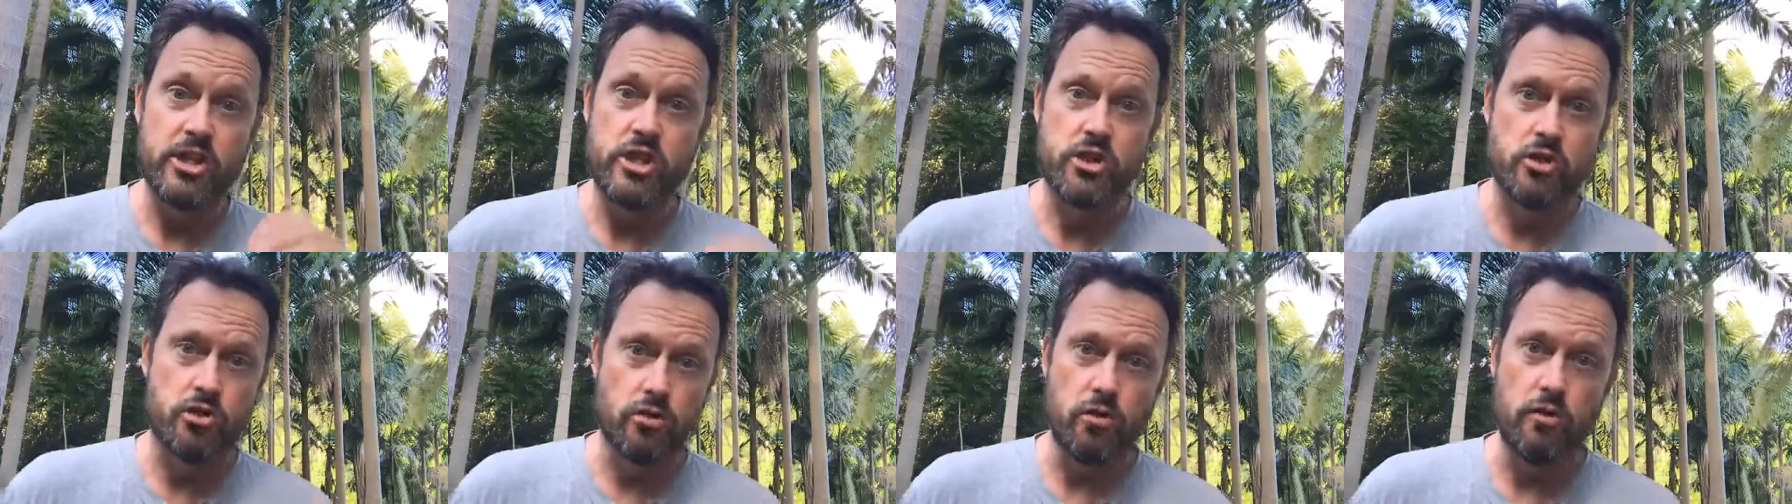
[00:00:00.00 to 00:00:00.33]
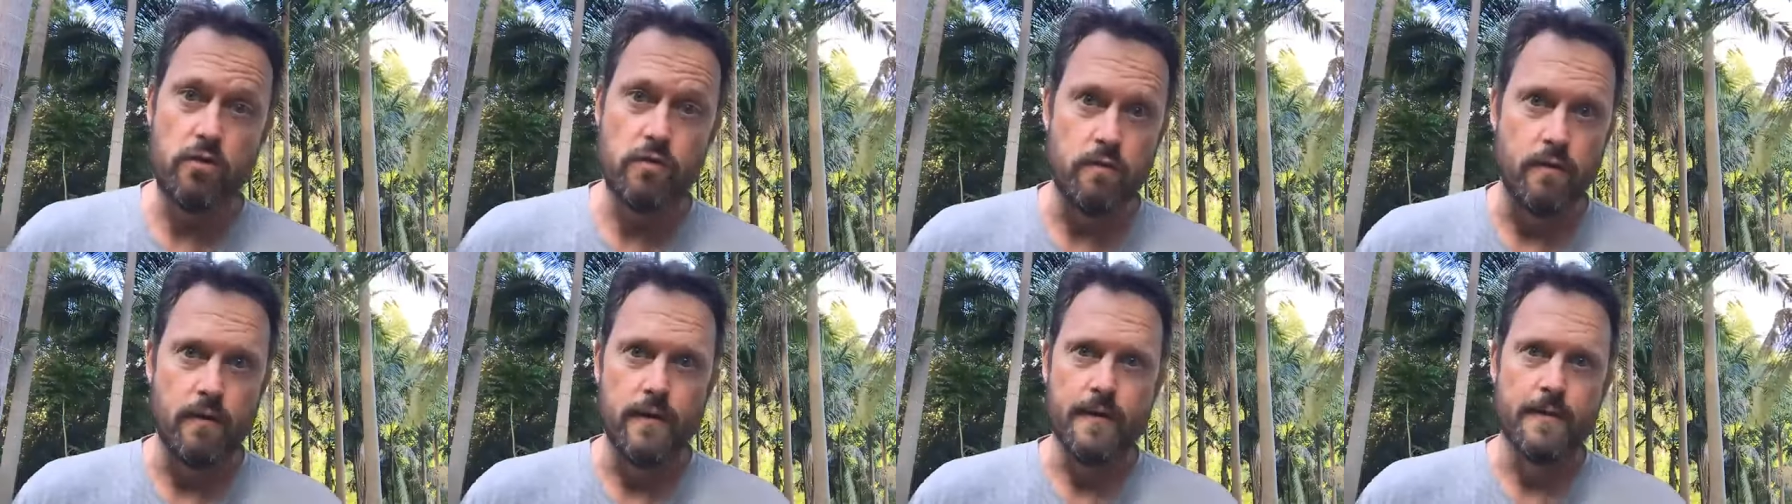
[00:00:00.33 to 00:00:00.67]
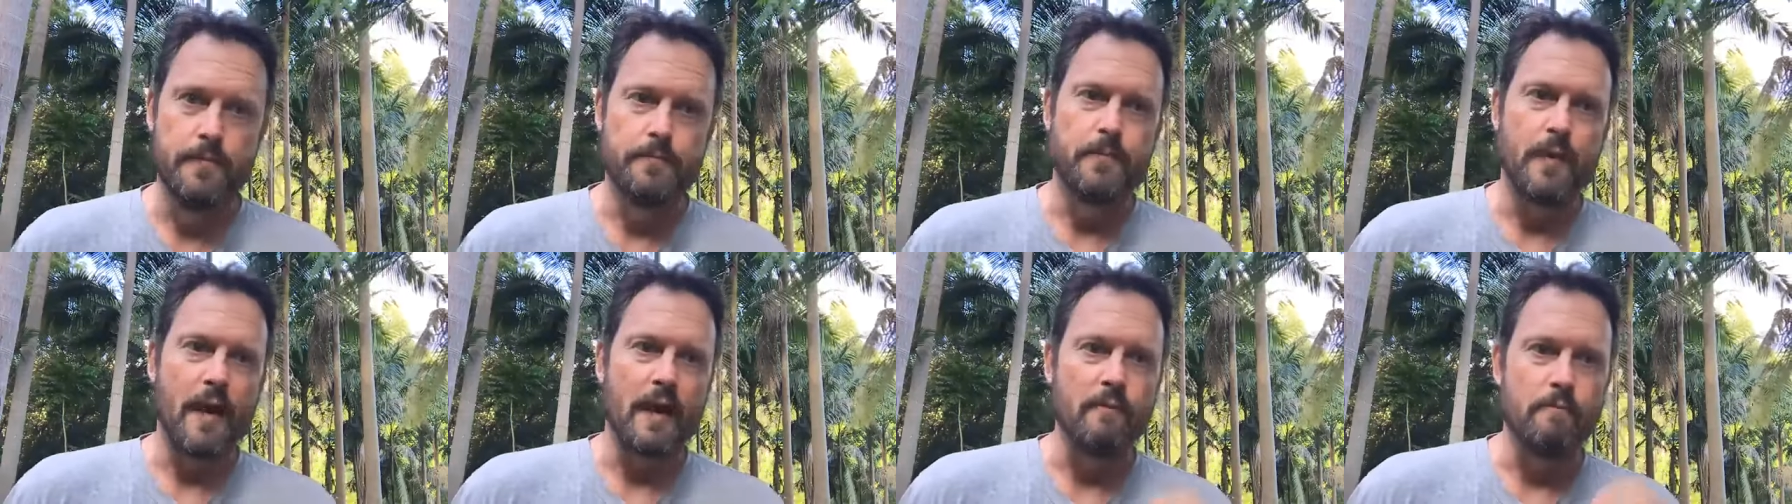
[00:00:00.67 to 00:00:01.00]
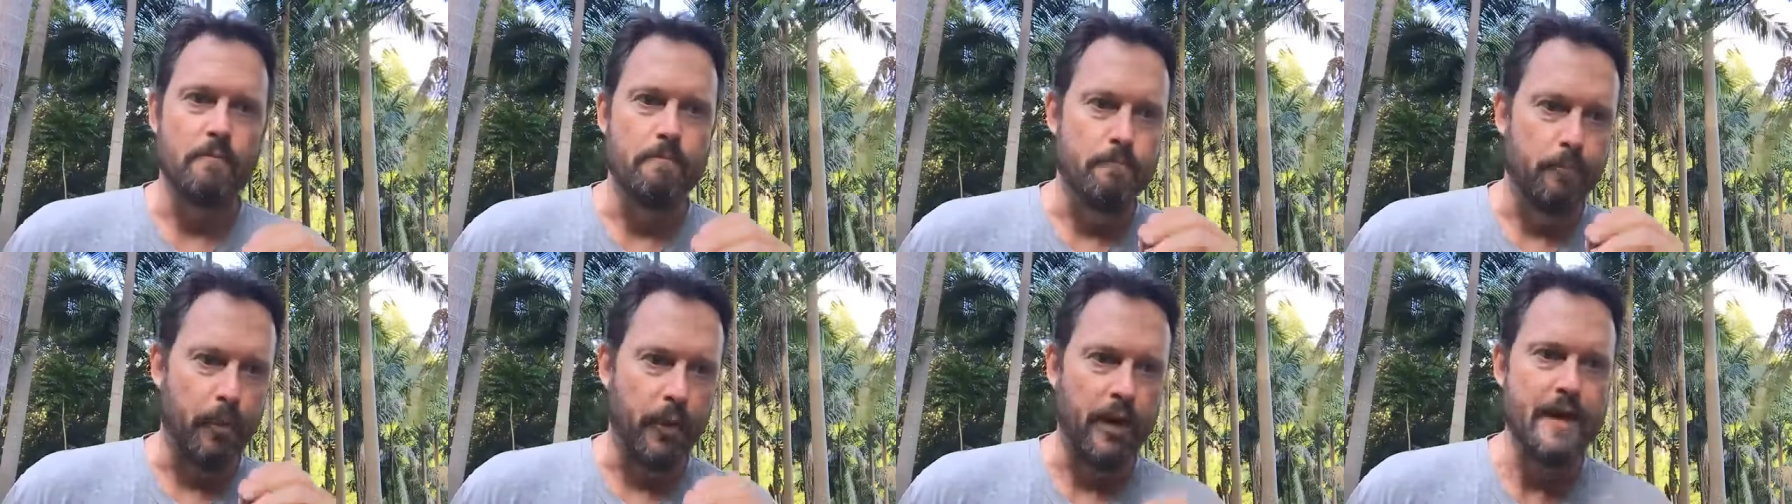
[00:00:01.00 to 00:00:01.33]
true.
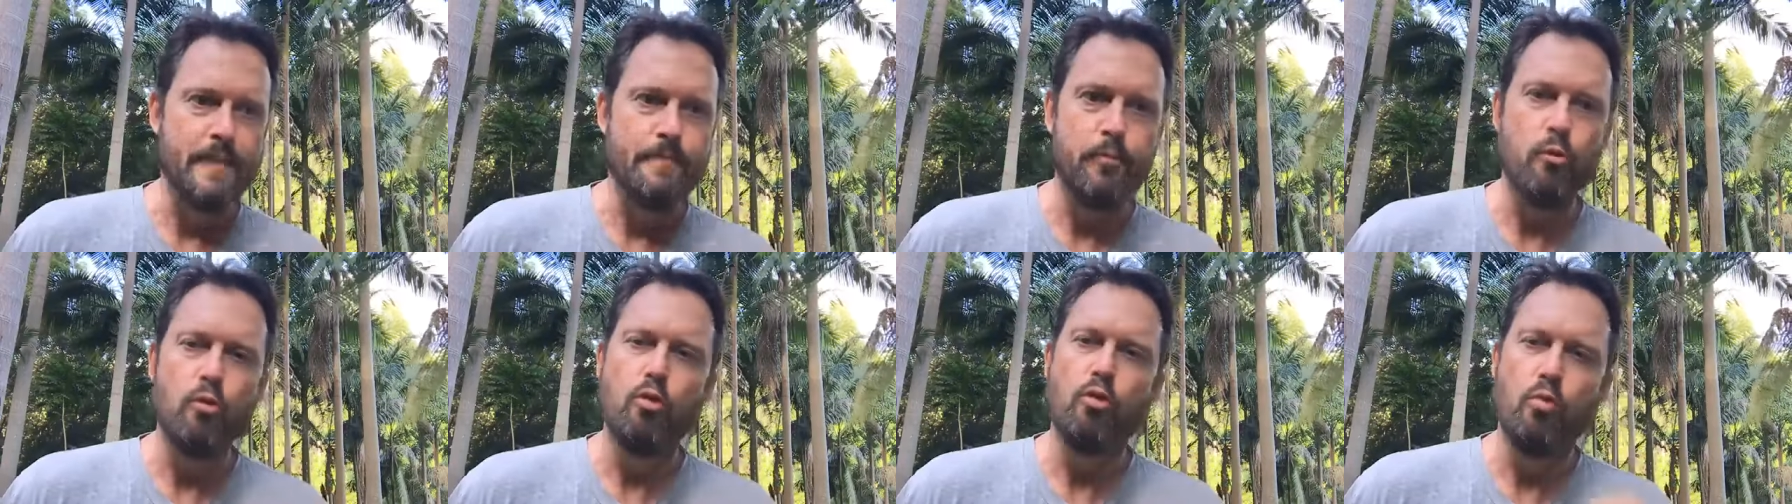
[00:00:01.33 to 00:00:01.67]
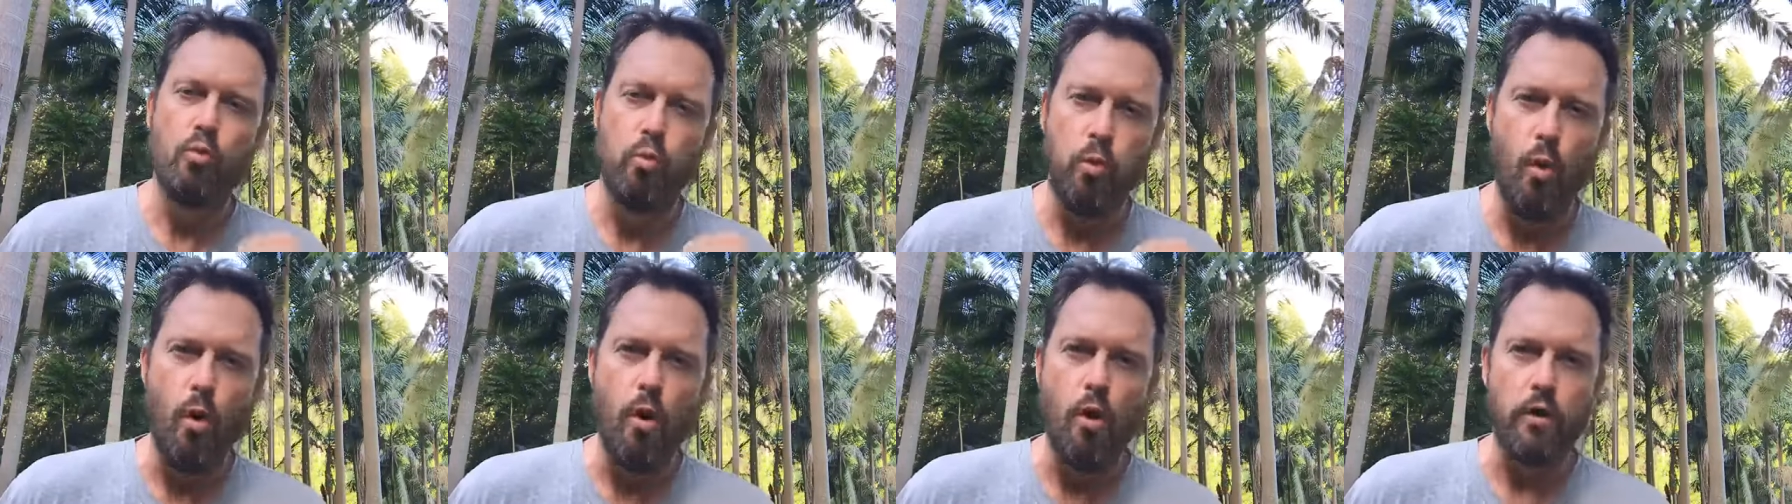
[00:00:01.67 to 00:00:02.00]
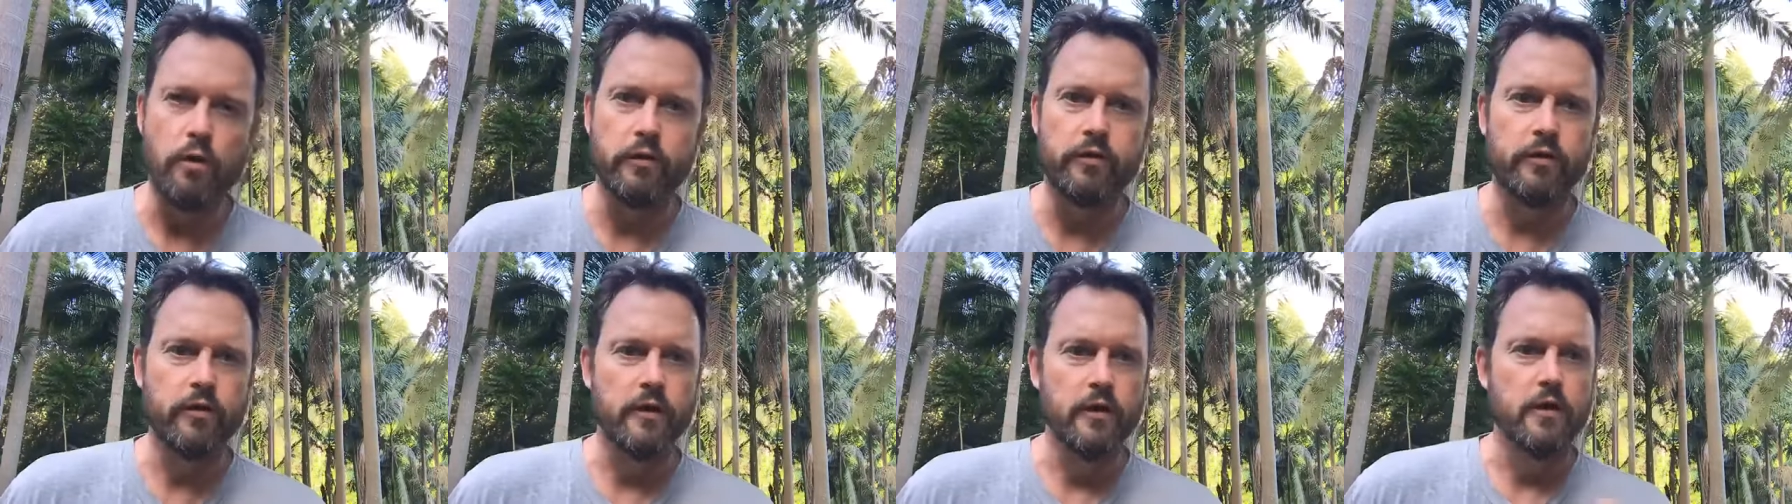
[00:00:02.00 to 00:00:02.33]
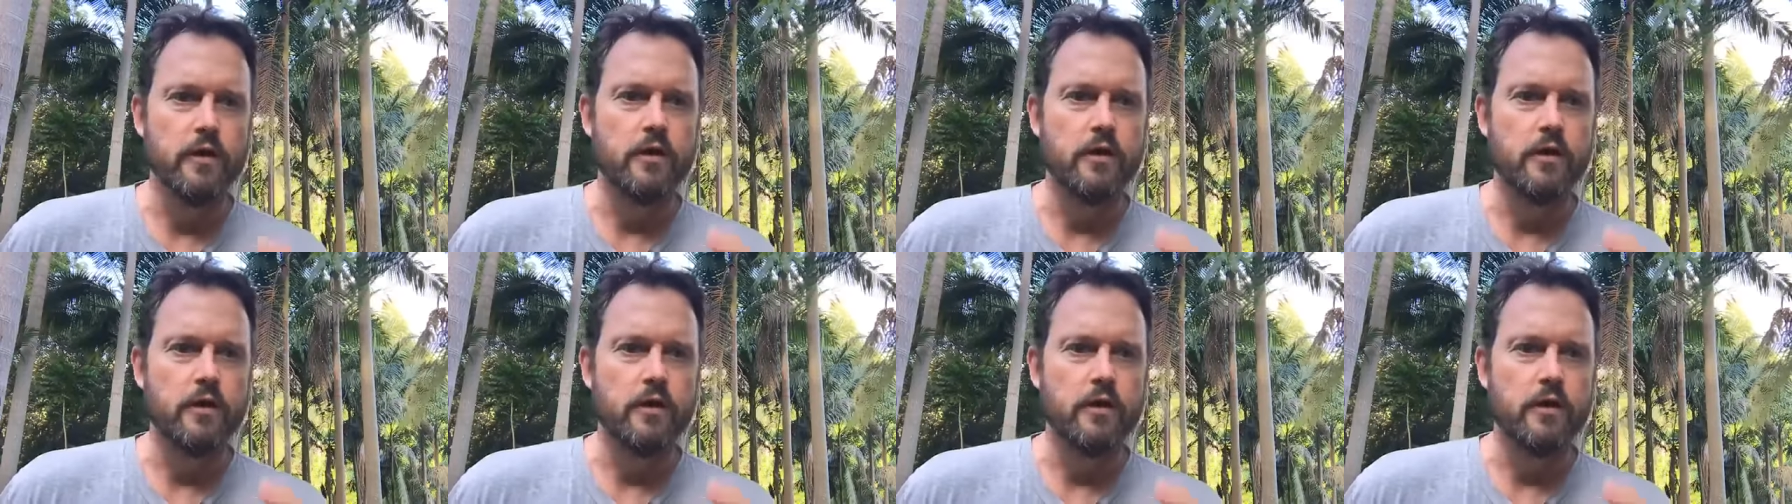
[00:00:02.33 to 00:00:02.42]
People want